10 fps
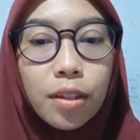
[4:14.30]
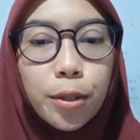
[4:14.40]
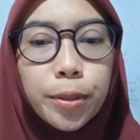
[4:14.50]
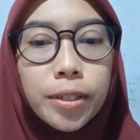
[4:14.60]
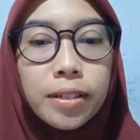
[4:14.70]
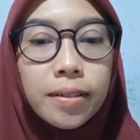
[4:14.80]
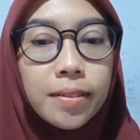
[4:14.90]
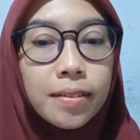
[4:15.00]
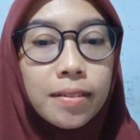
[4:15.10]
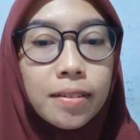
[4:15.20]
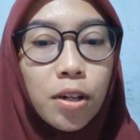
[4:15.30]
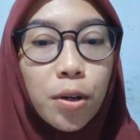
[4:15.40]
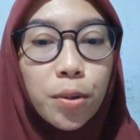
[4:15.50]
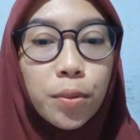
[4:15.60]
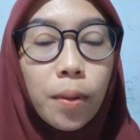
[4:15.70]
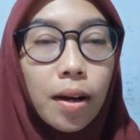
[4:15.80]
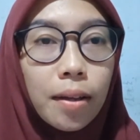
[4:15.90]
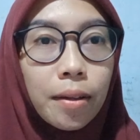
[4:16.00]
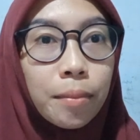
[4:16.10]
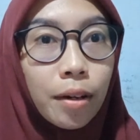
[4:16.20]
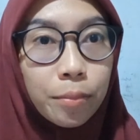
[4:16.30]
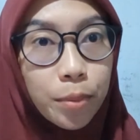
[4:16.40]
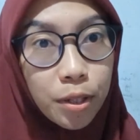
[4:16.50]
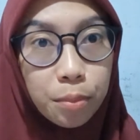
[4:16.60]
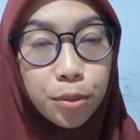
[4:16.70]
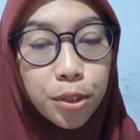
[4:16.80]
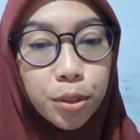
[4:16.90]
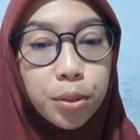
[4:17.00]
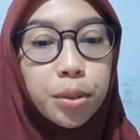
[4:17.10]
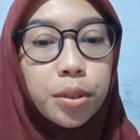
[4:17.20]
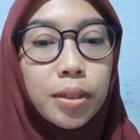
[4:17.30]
Who doesn't know about Borobudur?